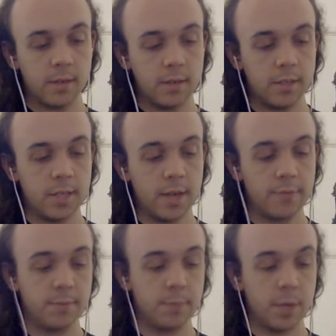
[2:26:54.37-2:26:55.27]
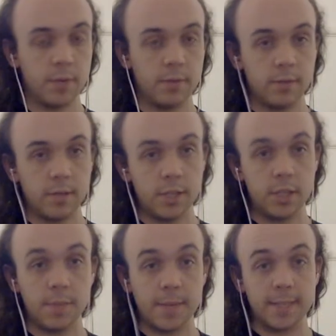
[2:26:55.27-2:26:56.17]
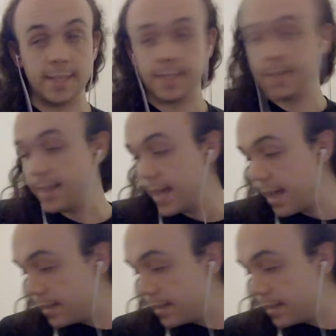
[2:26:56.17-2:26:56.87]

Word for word: stuff. But there's just some things to consider there.